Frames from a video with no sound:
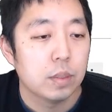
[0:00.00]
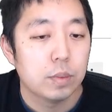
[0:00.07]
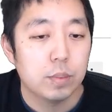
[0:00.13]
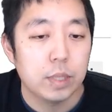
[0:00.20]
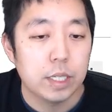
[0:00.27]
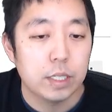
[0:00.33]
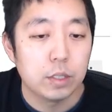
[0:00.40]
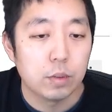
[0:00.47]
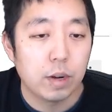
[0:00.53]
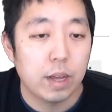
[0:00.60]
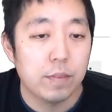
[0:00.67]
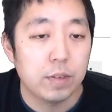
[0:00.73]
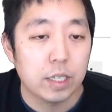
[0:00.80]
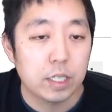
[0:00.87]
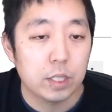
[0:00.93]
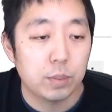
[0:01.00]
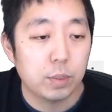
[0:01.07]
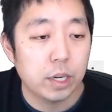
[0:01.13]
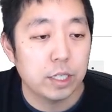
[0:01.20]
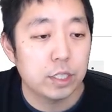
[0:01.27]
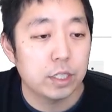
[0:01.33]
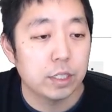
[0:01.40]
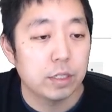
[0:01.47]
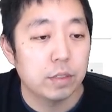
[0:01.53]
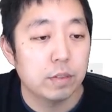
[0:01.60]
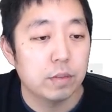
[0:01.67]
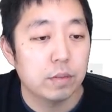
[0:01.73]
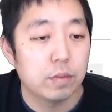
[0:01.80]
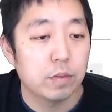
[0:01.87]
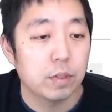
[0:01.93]
B, derive an expression
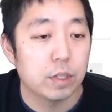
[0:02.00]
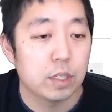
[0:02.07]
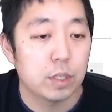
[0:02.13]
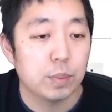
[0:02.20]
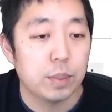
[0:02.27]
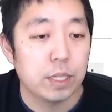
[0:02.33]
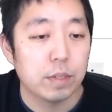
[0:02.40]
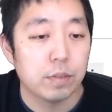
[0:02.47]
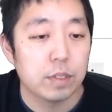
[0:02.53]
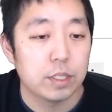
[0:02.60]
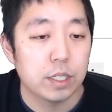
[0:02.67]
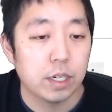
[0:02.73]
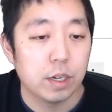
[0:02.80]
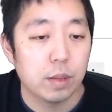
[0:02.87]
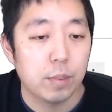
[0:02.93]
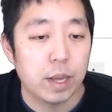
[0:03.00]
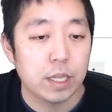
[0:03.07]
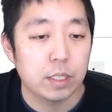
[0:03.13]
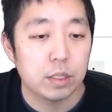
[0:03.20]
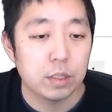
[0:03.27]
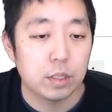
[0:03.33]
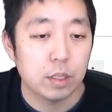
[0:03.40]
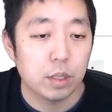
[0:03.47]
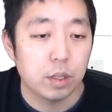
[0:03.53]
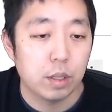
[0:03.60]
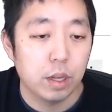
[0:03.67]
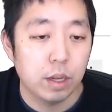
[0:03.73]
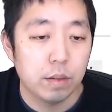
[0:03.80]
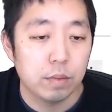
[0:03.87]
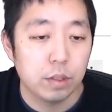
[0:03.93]
for the speed of the center of the mass
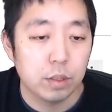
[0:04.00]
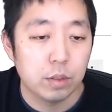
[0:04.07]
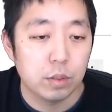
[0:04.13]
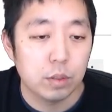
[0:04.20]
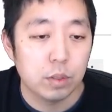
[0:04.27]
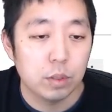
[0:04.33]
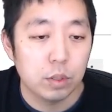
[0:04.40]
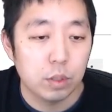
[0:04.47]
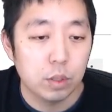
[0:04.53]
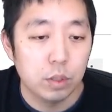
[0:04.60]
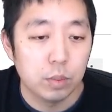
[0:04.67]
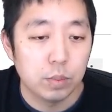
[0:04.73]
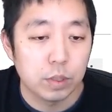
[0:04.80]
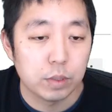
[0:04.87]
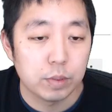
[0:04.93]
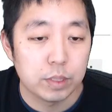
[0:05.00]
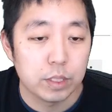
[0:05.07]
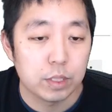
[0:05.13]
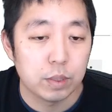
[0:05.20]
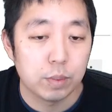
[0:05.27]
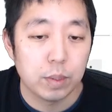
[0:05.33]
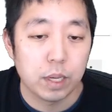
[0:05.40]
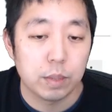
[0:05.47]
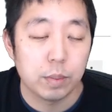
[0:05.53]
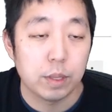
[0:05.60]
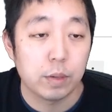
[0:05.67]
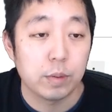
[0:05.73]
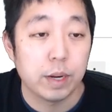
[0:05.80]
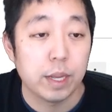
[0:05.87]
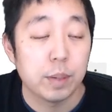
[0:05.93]
of the hoop when it reaches the bottom of the
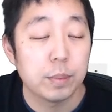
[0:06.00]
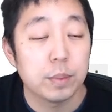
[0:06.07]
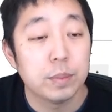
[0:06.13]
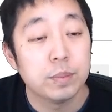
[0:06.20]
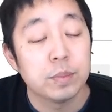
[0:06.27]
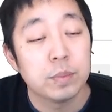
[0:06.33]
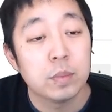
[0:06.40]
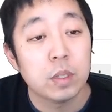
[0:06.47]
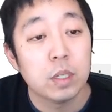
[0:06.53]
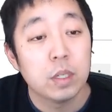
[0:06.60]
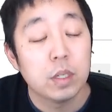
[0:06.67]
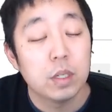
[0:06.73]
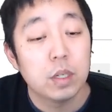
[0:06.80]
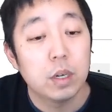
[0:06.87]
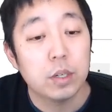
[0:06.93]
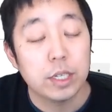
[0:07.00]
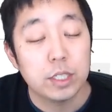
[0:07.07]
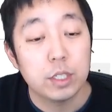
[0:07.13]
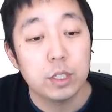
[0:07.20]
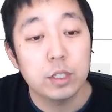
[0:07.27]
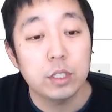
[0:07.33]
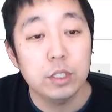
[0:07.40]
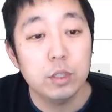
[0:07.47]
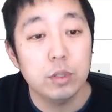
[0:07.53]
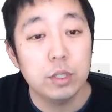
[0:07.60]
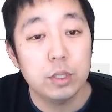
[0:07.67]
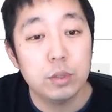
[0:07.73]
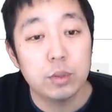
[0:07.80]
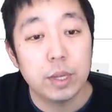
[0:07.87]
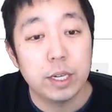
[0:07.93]
ramp. Okay, so you could do this
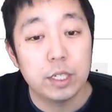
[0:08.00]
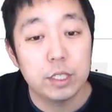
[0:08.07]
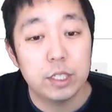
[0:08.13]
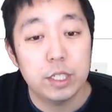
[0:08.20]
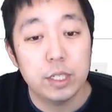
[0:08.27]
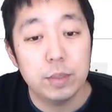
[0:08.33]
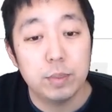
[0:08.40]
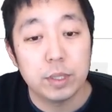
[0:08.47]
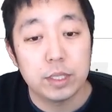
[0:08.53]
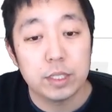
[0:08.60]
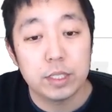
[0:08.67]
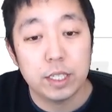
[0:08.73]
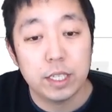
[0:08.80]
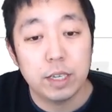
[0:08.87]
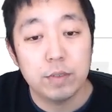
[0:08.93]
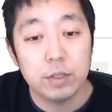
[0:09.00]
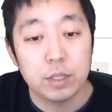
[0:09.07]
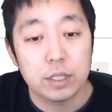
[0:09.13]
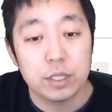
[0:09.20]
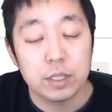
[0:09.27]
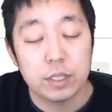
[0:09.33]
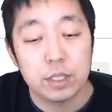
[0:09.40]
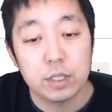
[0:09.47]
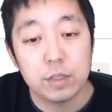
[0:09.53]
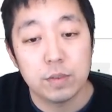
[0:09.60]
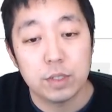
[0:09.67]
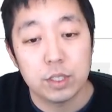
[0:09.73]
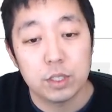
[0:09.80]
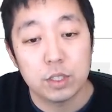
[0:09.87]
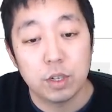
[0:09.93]
through energy, but since they gave you, since you've
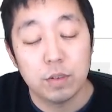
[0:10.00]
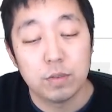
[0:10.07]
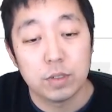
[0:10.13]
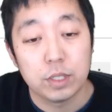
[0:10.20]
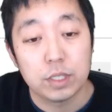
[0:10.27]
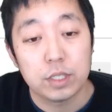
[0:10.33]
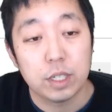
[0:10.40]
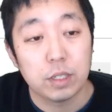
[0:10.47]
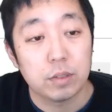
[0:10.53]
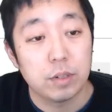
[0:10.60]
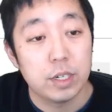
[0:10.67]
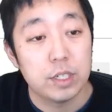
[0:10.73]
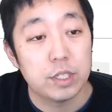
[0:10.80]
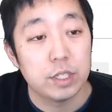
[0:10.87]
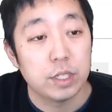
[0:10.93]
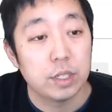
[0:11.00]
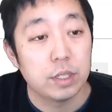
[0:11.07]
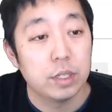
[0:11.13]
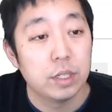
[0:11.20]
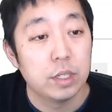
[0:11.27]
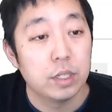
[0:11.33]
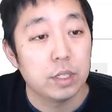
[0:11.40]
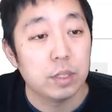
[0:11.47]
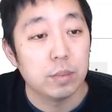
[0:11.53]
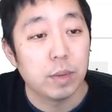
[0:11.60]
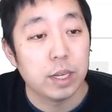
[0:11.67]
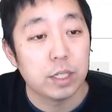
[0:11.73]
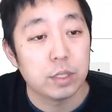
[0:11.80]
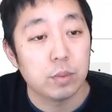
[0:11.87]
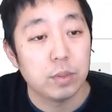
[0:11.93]
already solved for acceleration, you might
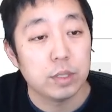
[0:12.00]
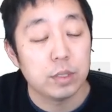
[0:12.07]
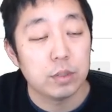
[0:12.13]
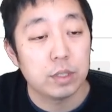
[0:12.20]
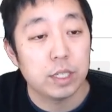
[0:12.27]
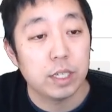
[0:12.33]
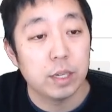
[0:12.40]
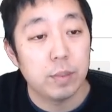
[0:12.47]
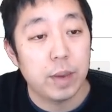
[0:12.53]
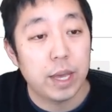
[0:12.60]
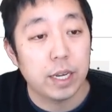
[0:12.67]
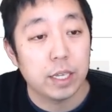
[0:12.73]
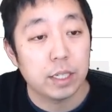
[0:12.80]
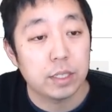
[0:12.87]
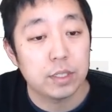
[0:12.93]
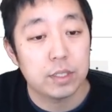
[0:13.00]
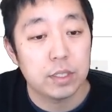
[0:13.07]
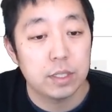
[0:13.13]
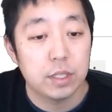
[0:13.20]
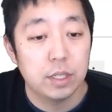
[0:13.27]
as well use kinematics.